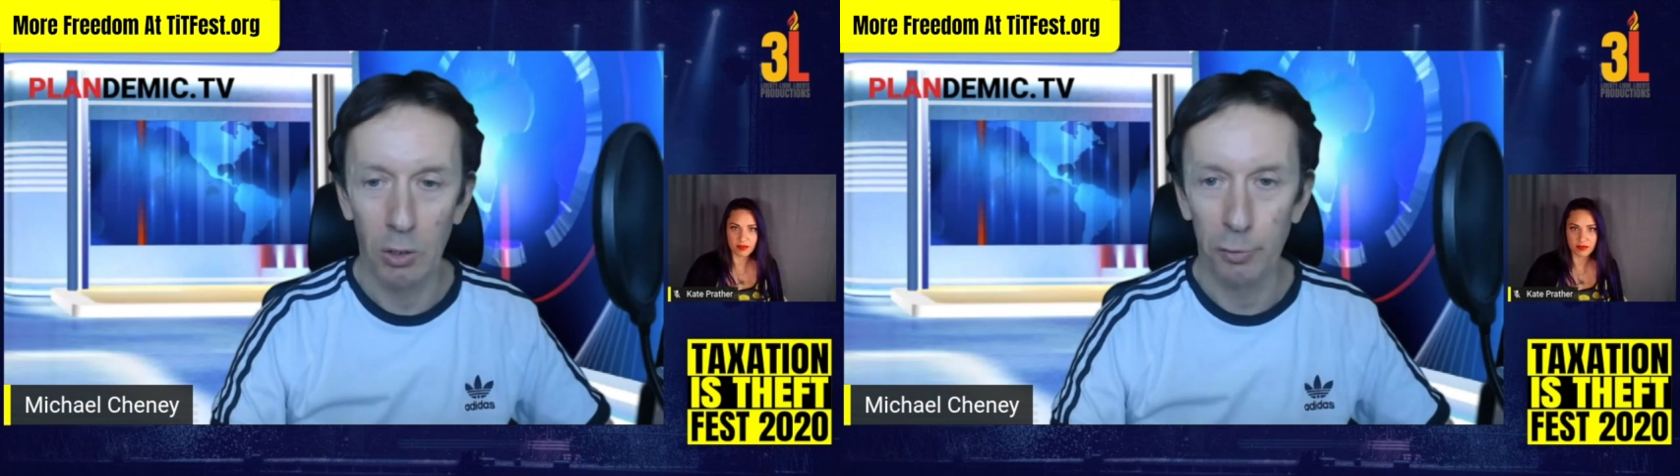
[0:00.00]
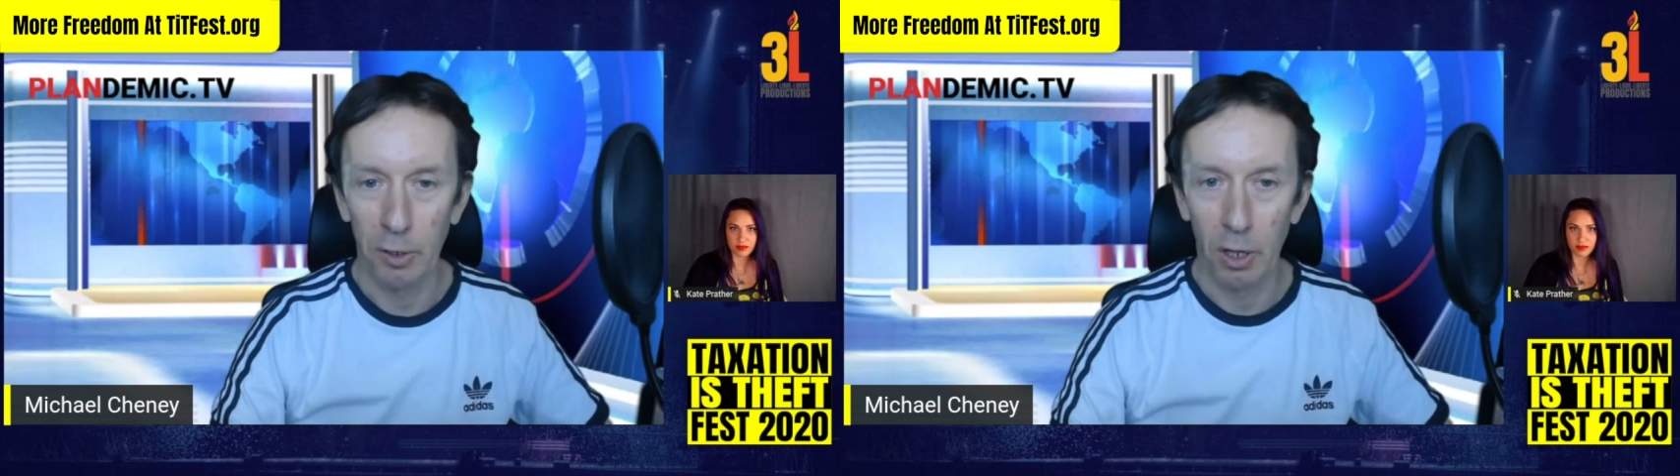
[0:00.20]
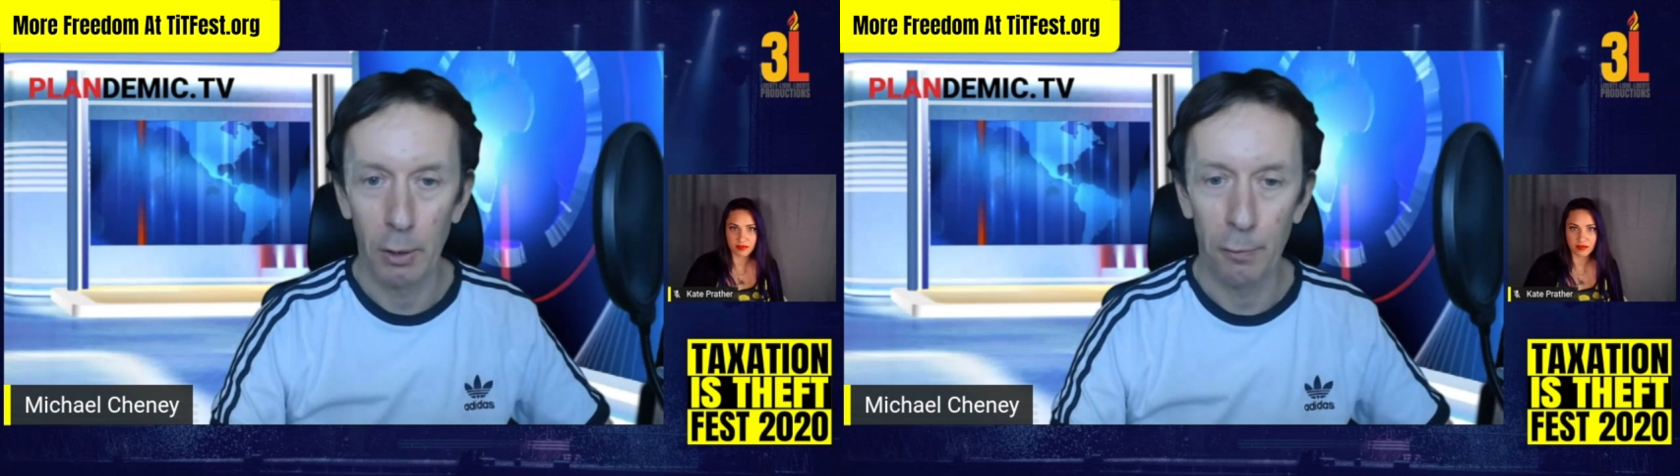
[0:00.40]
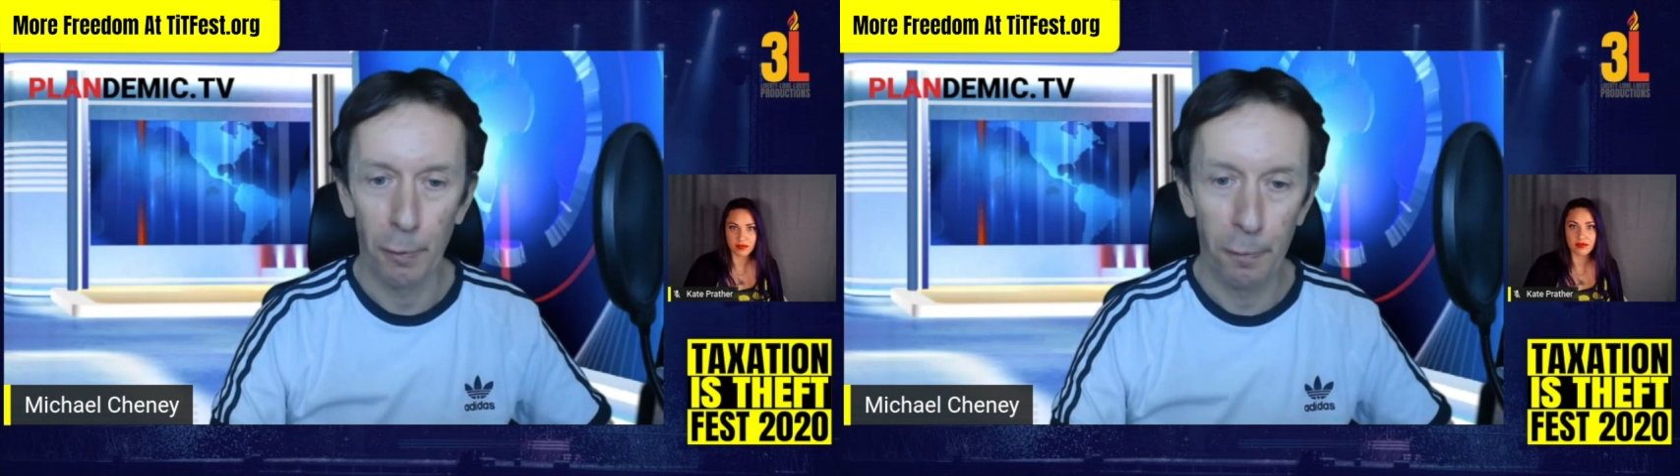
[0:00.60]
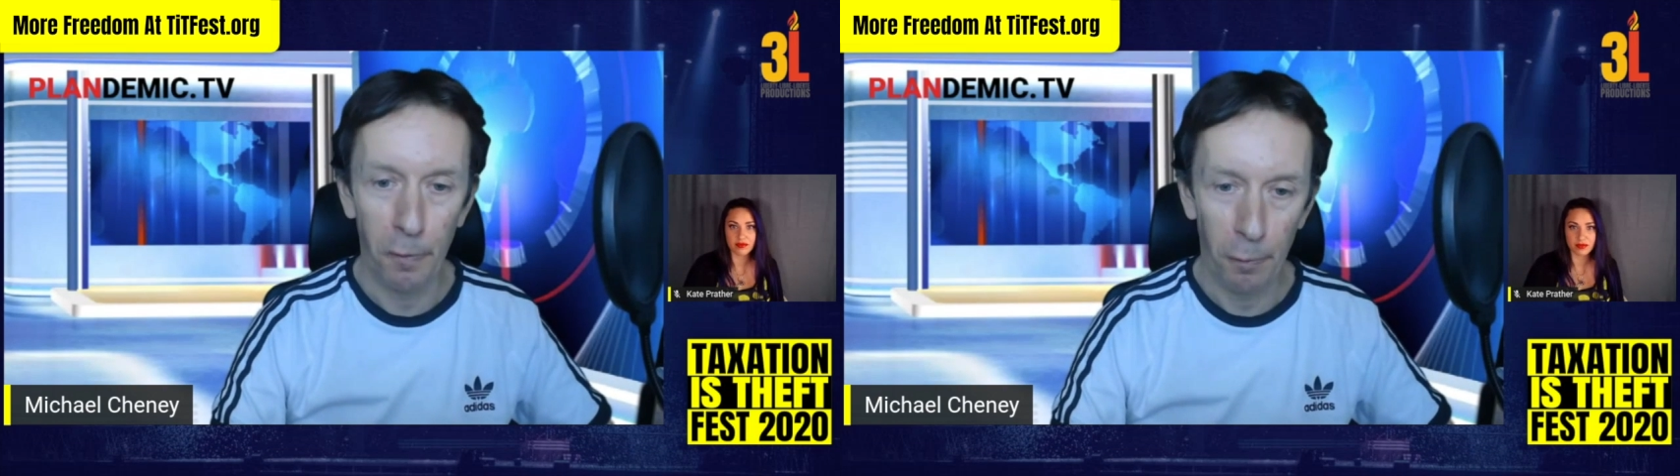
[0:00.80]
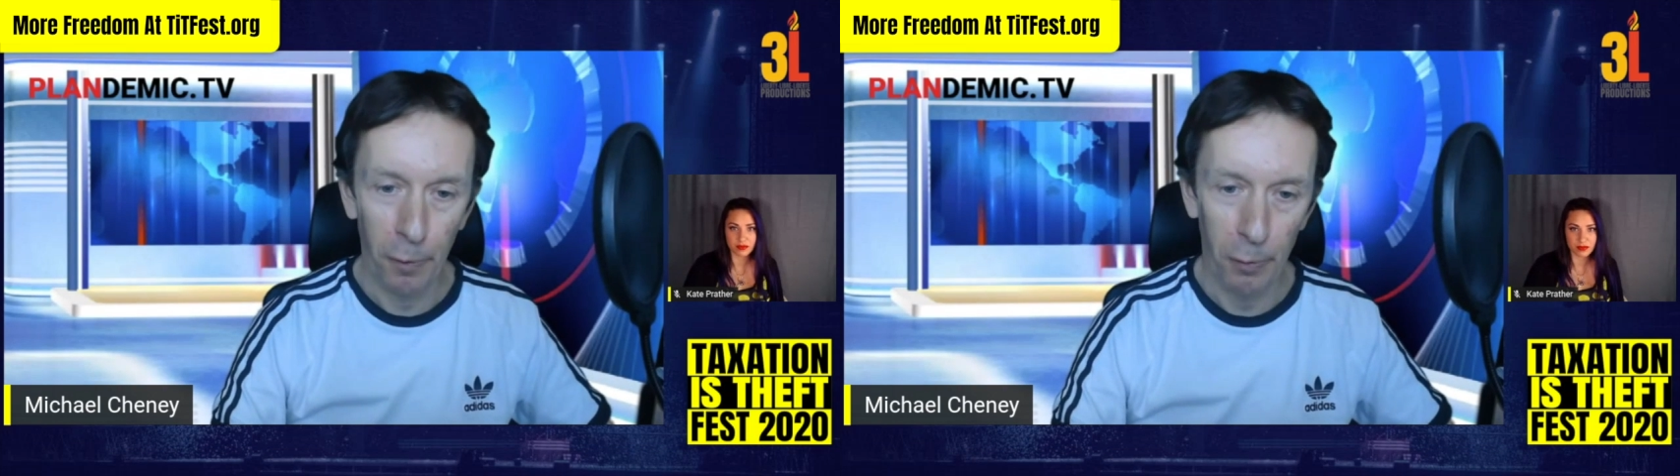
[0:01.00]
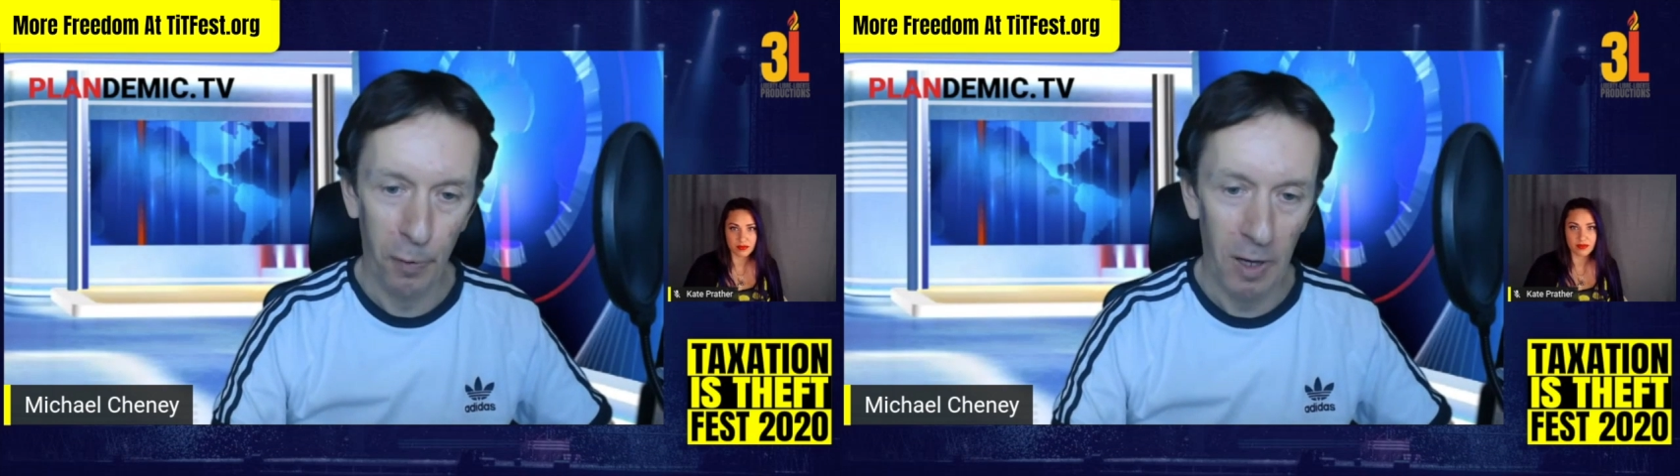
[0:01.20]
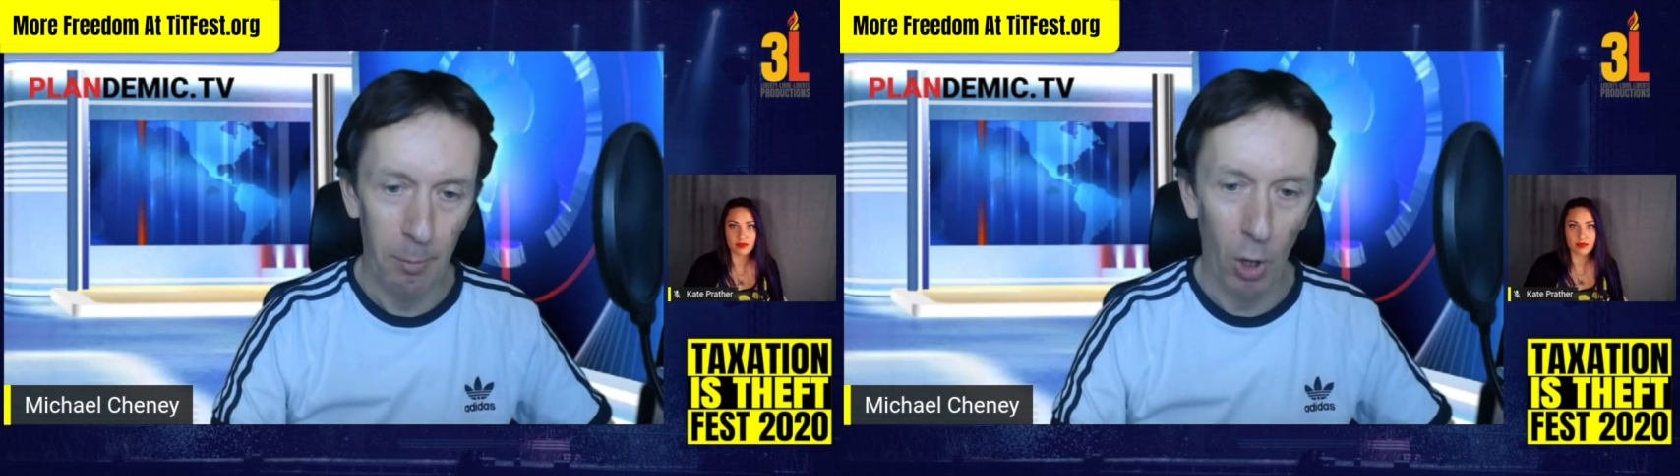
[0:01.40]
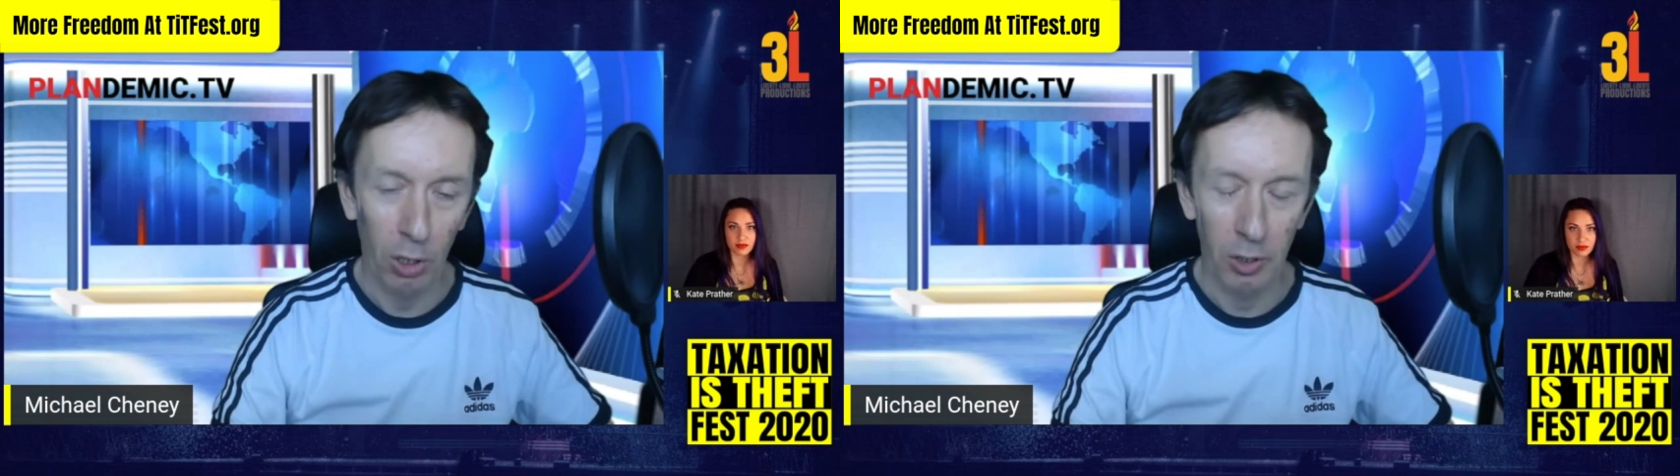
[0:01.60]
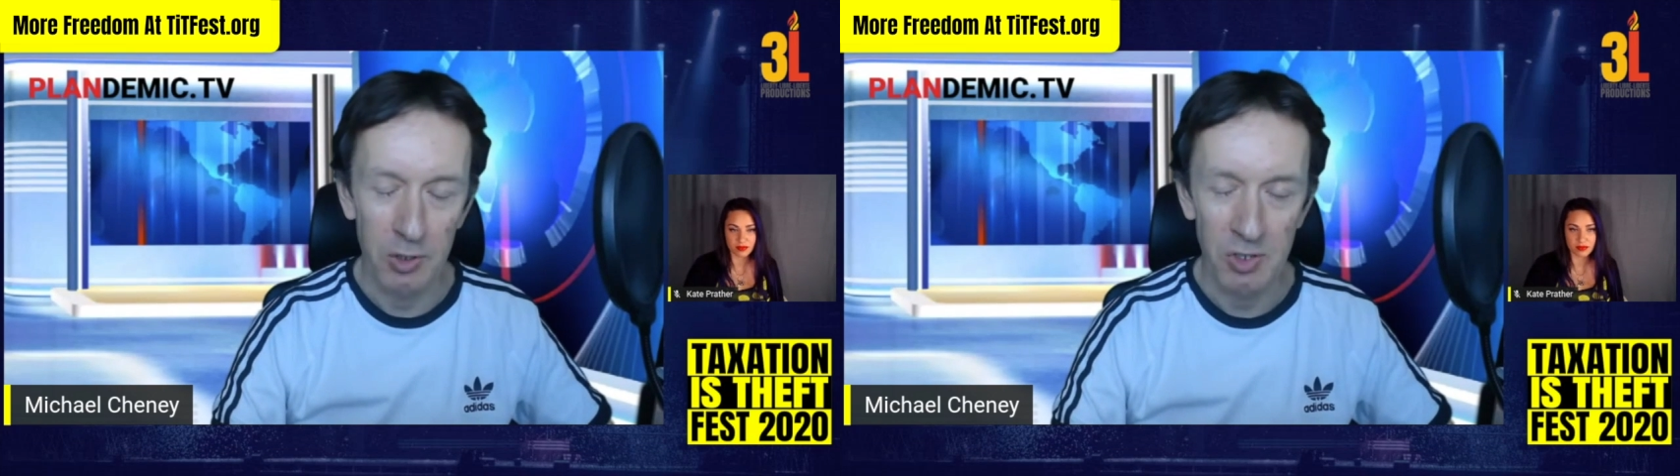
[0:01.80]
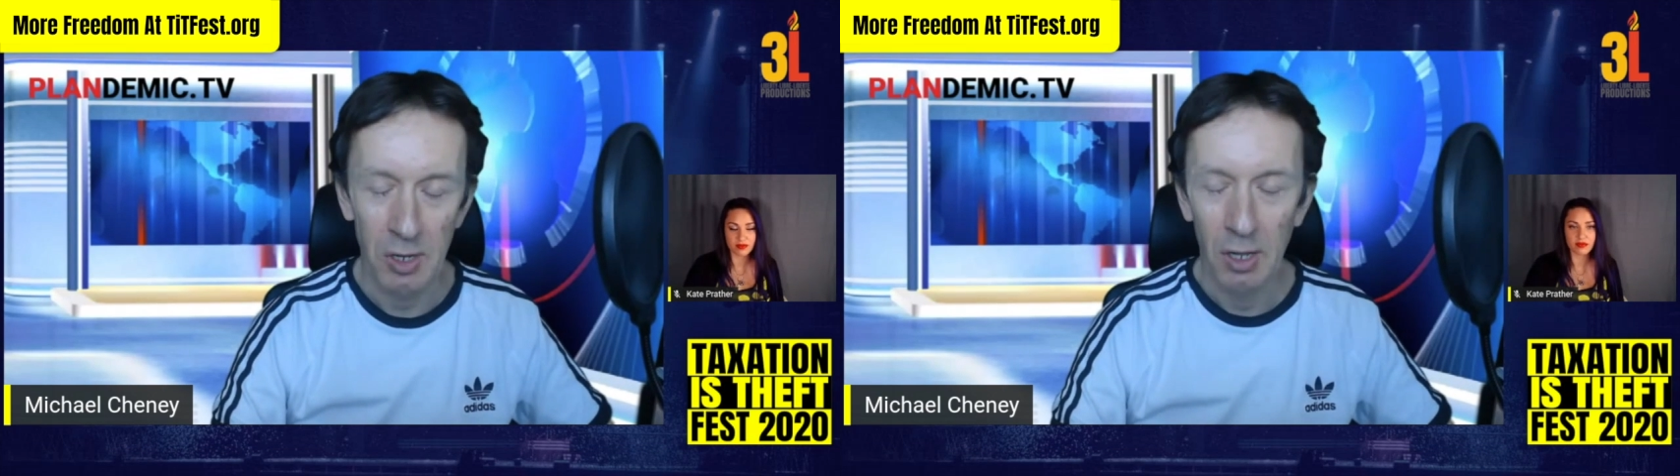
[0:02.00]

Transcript: if you like, for the fearmongers.